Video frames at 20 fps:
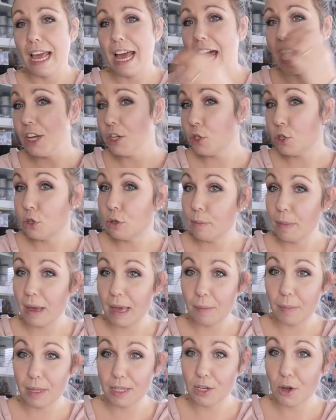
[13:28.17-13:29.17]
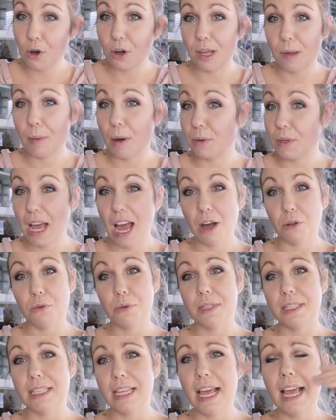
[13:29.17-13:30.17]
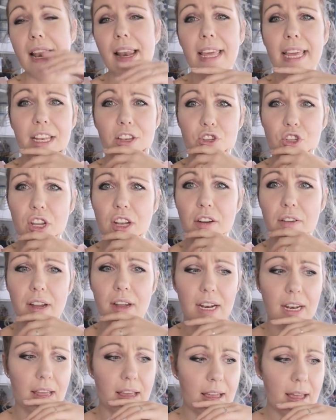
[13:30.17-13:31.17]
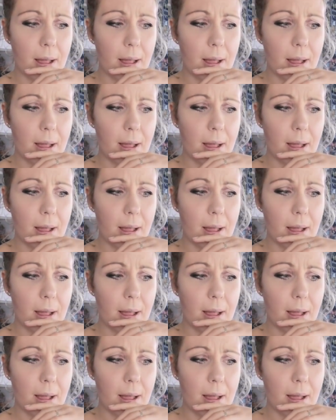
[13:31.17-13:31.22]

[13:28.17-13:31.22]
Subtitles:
I should maybe talk about how to sell in general.